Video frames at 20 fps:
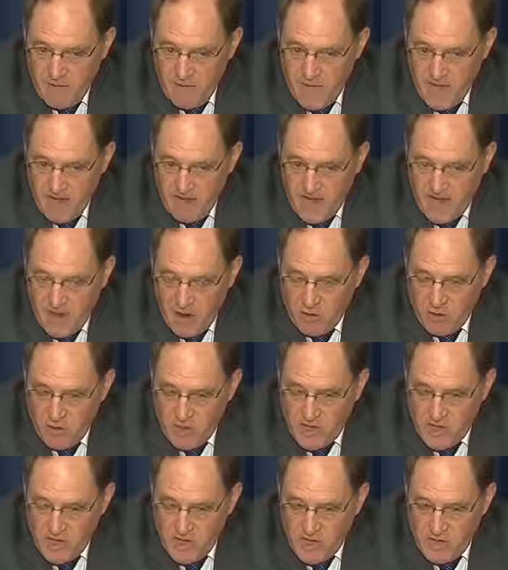being
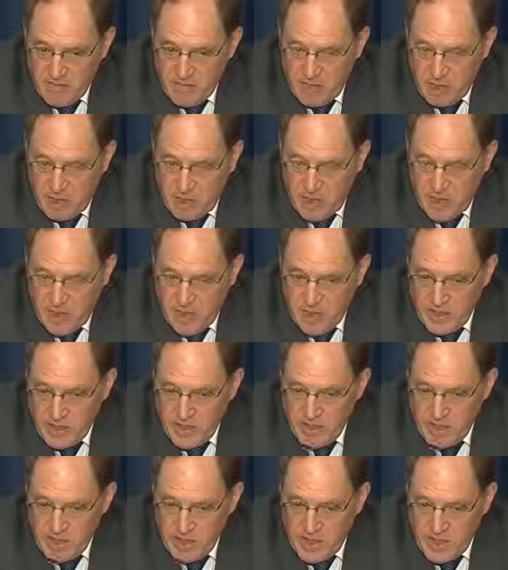outright unemployed
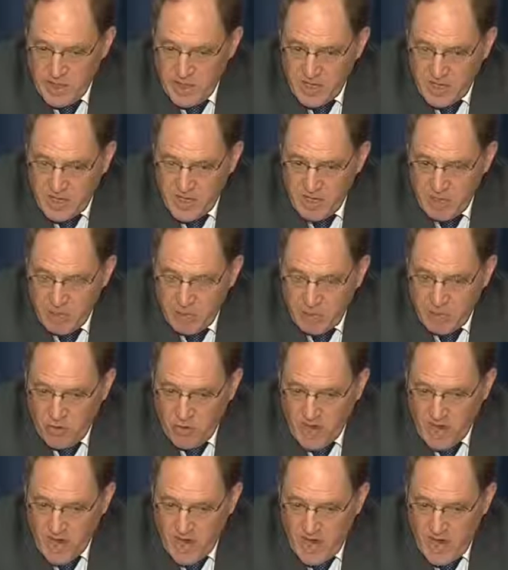and of being
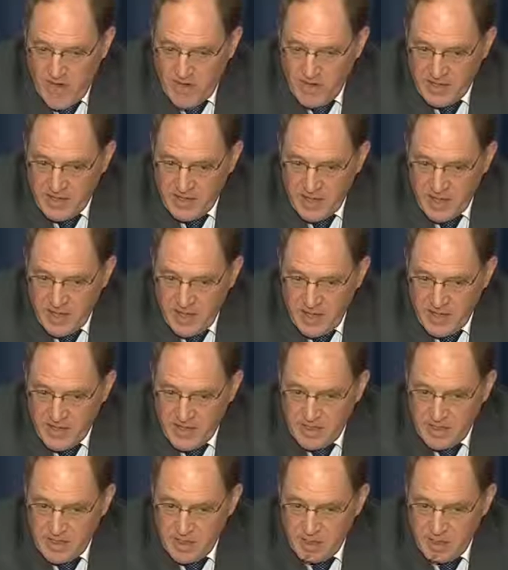unemployed at an
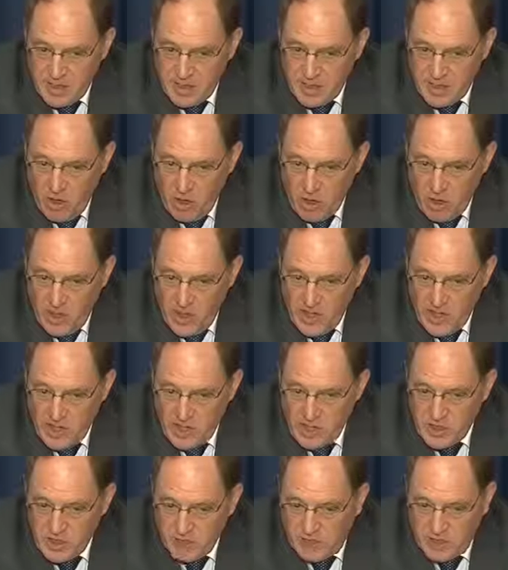untenably low
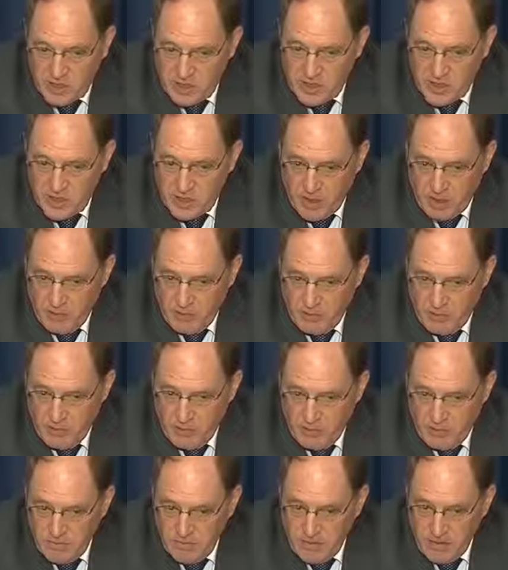wage is very similar.
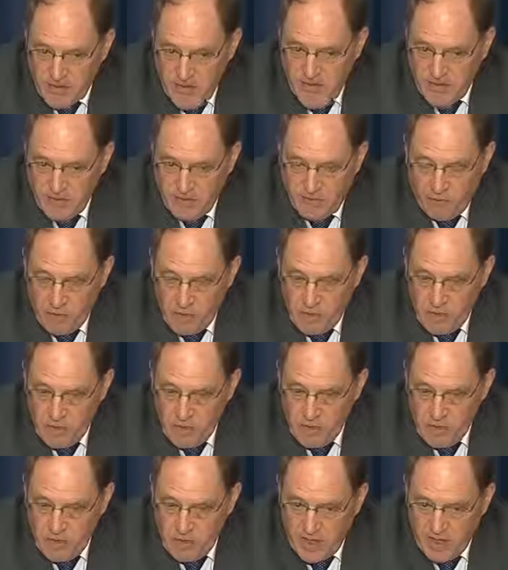You can't afford
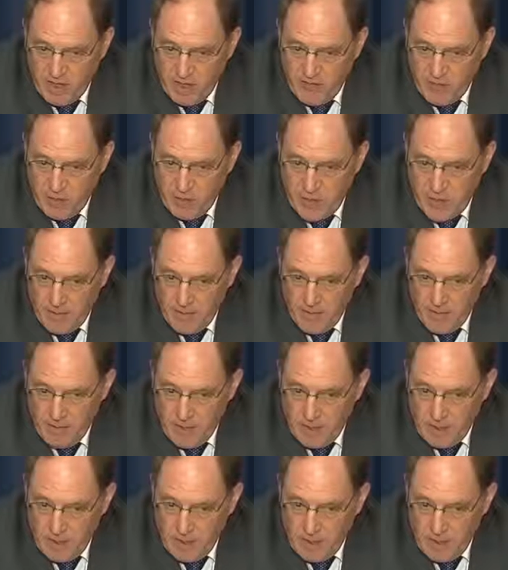it. You can't afford it.